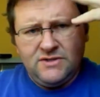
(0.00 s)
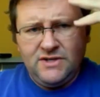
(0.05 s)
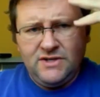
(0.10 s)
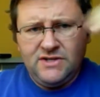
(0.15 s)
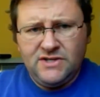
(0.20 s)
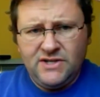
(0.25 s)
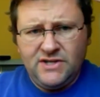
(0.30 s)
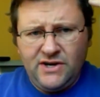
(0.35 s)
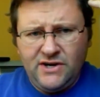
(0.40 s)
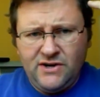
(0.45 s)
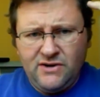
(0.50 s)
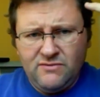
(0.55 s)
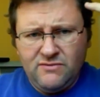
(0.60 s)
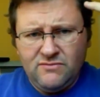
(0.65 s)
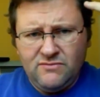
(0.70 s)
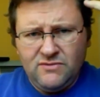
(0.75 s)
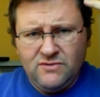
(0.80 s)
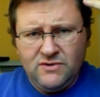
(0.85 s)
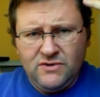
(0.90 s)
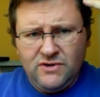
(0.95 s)
See this hair?
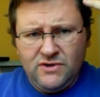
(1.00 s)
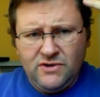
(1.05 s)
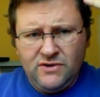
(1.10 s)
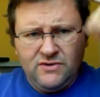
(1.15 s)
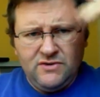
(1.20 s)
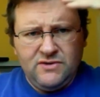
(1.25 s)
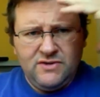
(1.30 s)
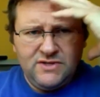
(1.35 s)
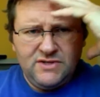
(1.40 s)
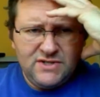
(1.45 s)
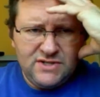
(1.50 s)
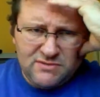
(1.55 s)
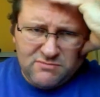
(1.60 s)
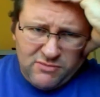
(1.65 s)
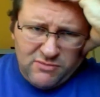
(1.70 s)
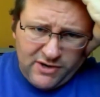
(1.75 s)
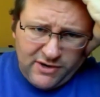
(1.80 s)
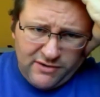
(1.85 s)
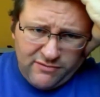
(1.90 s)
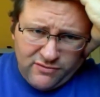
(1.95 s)
This
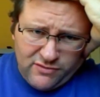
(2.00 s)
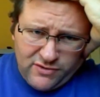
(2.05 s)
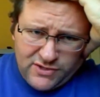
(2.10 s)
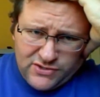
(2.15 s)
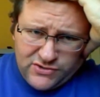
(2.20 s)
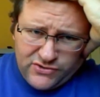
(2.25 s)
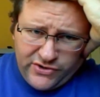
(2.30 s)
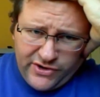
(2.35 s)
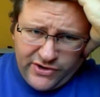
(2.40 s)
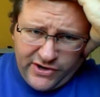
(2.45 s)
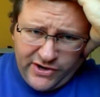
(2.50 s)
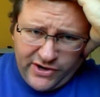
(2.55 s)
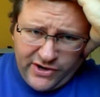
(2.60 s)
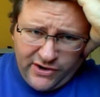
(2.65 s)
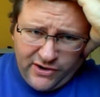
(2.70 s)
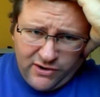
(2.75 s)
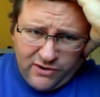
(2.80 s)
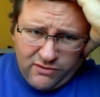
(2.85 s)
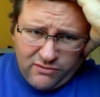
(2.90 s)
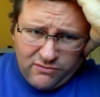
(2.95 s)
is my frustrated
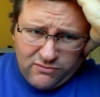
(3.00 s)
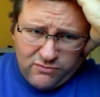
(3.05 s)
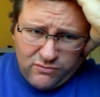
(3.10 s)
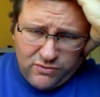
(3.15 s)
hair,